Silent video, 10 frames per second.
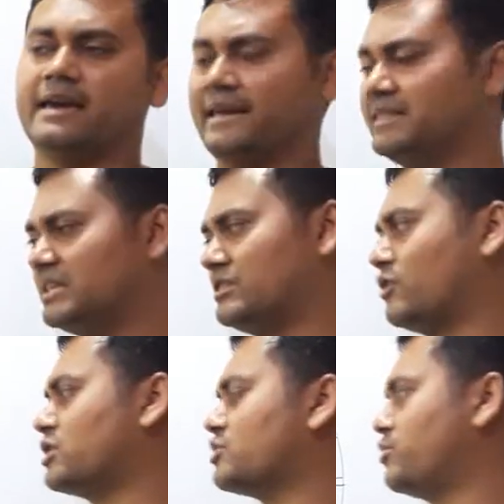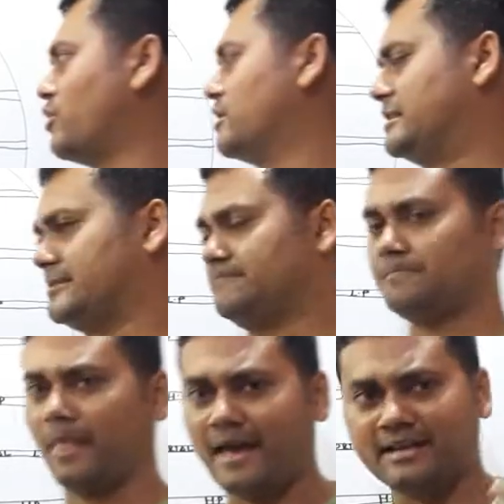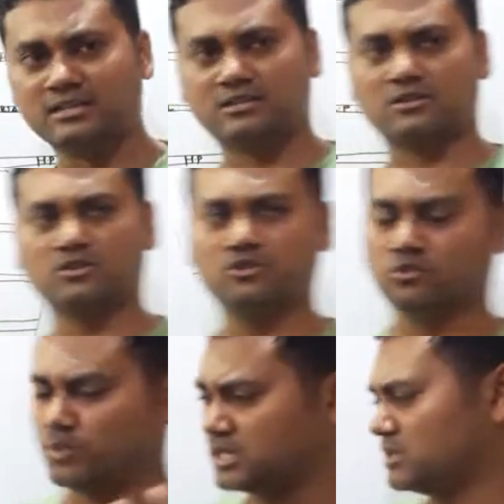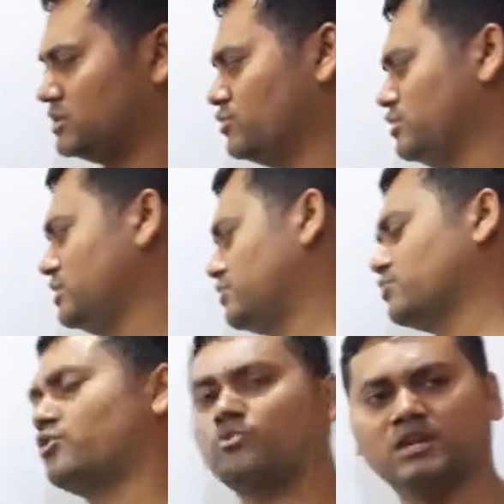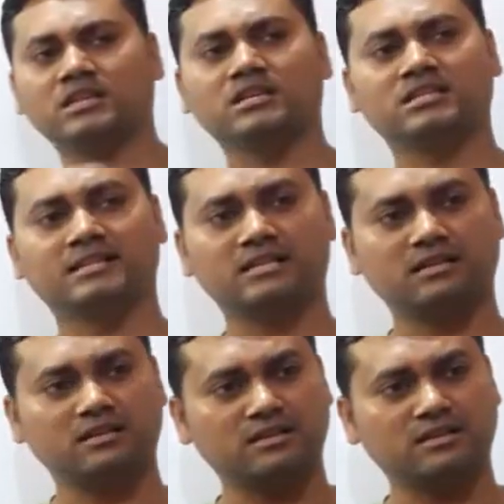In the northward, as you know, you need to know one thing, that